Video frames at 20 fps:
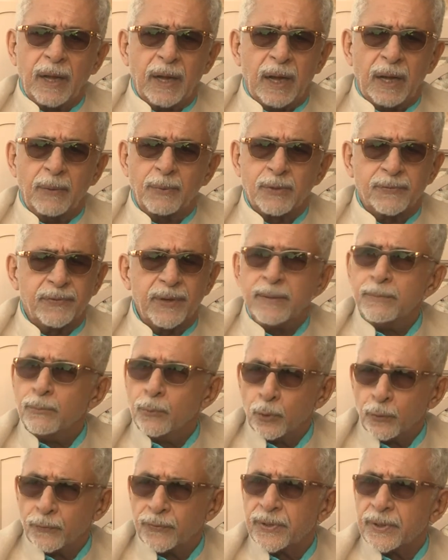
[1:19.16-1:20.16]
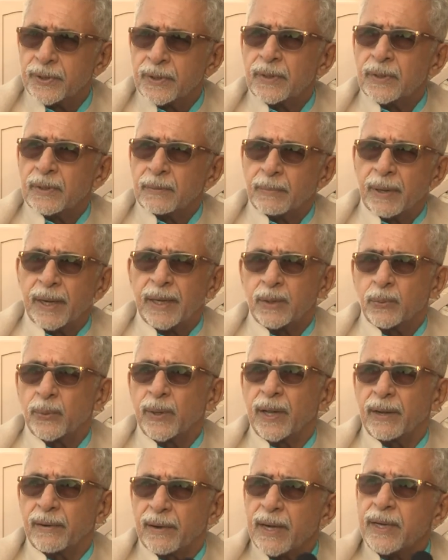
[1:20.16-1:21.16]
I was very moved by it
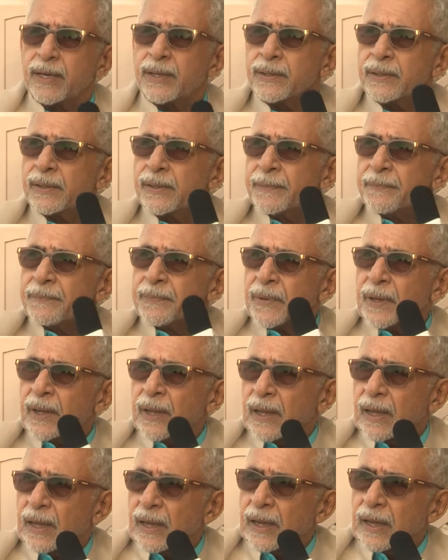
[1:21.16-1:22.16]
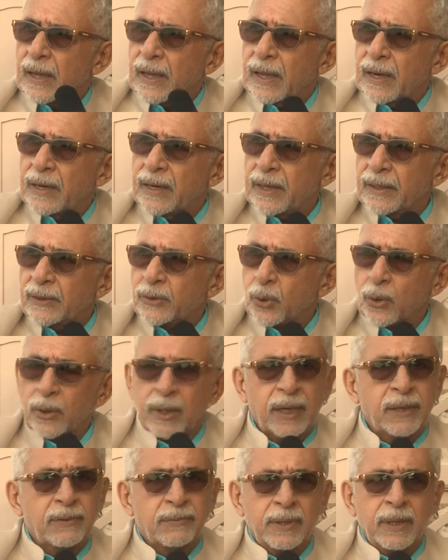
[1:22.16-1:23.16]
when I read it. And I thought
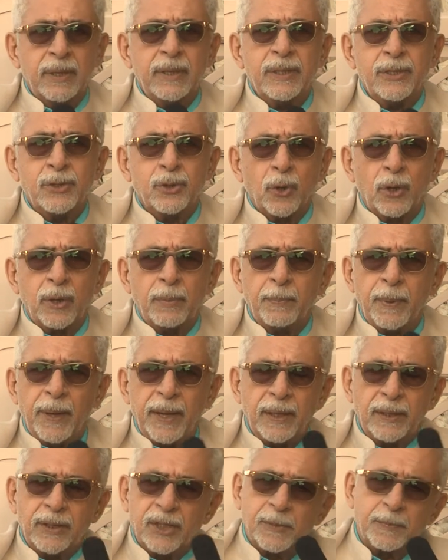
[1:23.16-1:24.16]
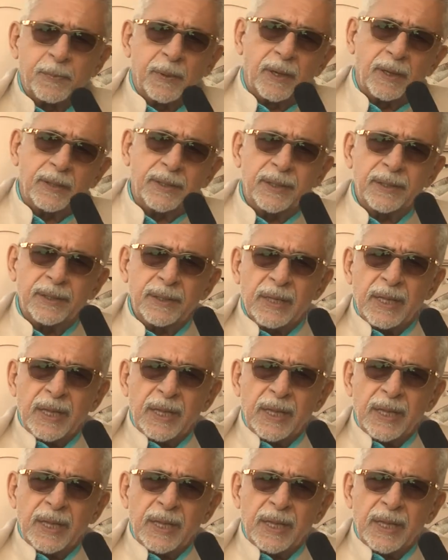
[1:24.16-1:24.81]
I'd really enjoy playing this part, and